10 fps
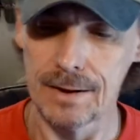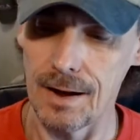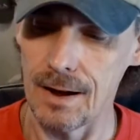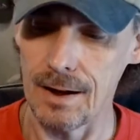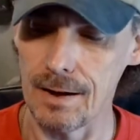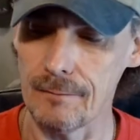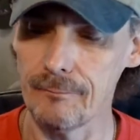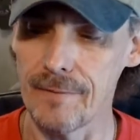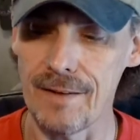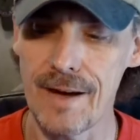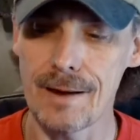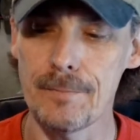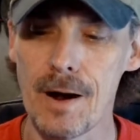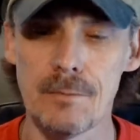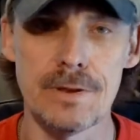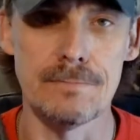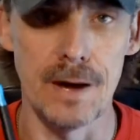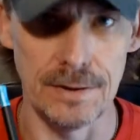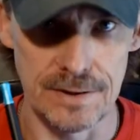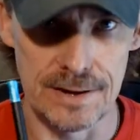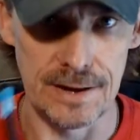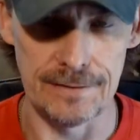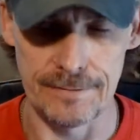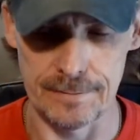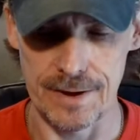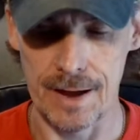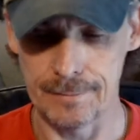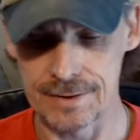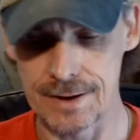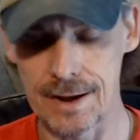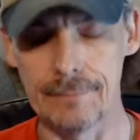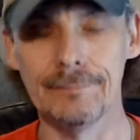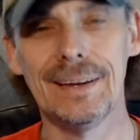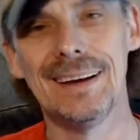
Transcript: I've had a problem with the button sticking from time to time.